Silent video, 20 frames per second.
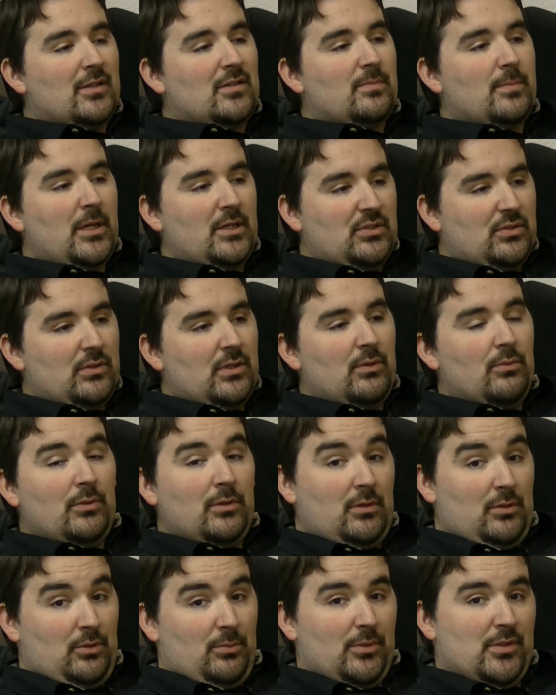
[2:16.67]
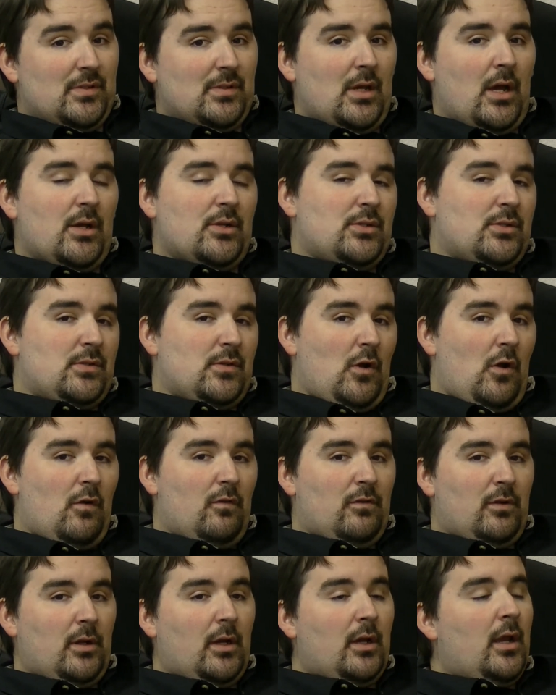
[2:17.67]
especially when your massage is
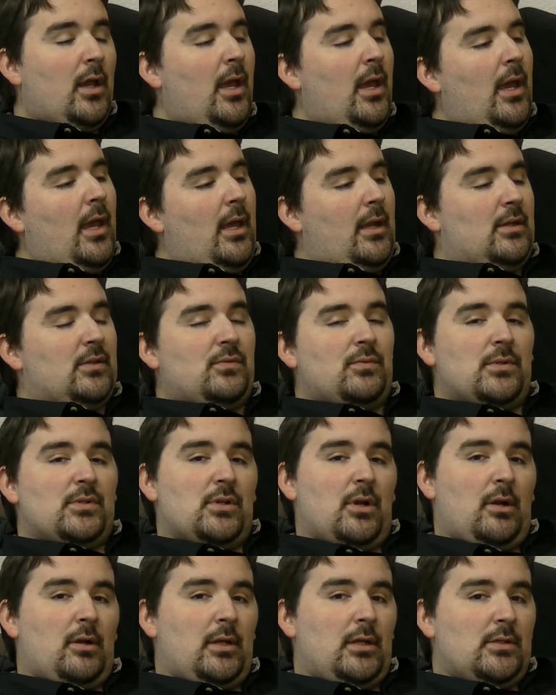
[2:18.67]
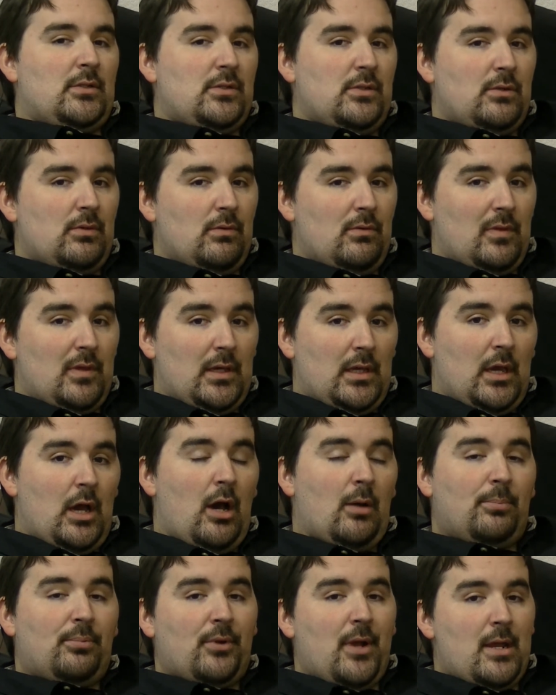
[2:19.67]
over and it's returning to the
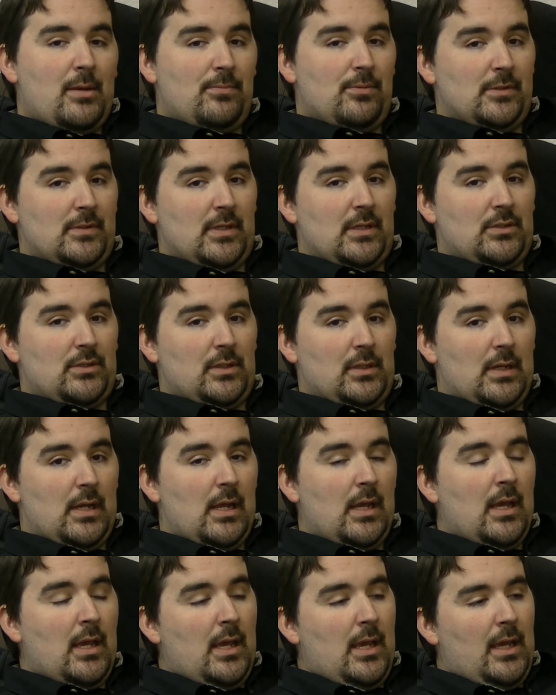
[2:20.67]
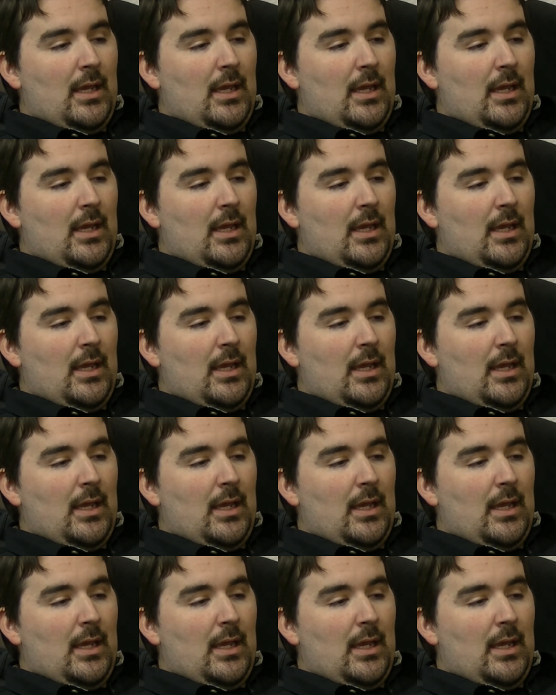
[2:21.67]
upright position